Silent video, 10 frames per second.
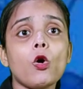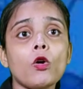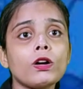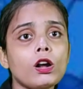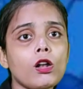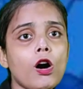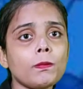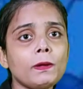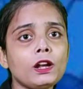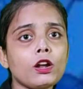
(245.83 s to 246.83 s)
Over a
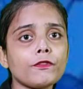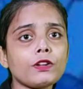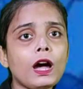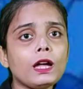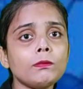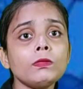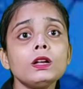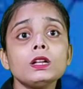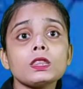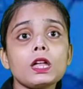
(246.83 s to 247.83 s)
long period of time,
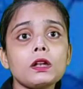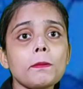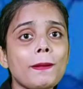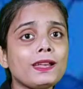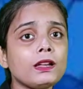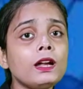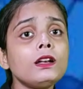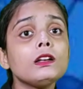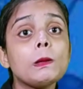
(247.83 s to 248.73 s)
the repeated